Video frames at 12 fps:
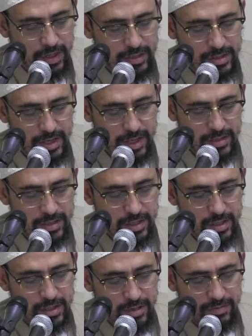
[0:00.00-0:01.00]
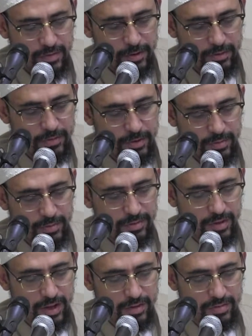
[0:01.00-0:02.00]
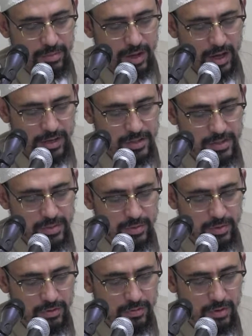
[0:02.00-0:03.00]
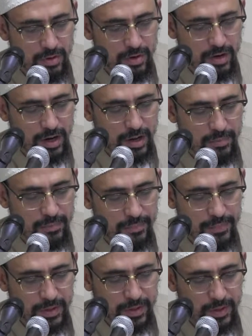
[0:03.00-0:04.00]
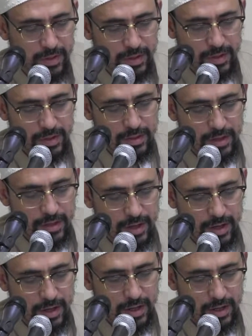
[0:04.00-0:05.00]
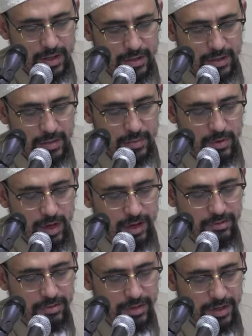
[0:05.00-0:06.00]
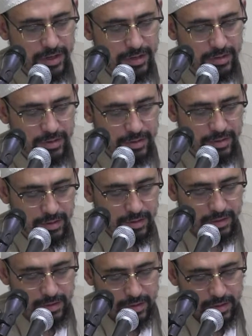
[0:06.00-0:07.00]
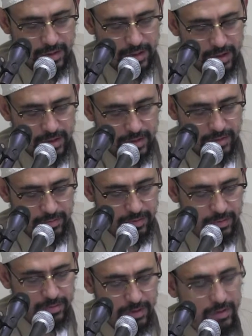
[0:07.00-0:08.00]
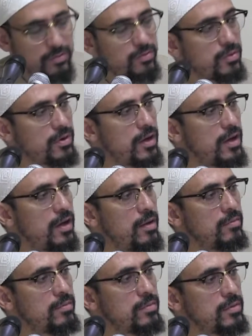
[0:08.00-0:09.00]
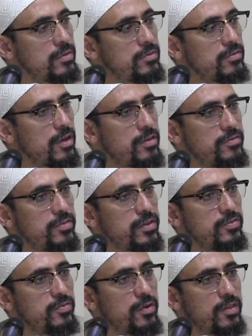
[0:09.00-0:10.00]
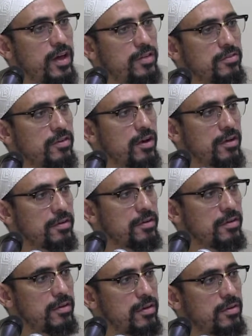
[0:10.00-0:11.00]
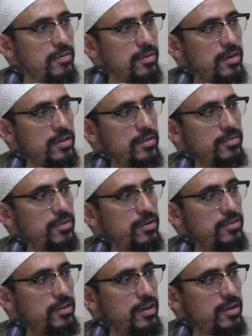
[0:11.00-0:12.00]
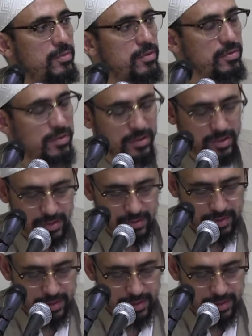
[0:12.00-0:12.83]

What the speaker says: says that the first verse we cited from Hajj was for the Muhajirin, and this verse in Surah Saf is for the Ansar. So he differentiated between the two.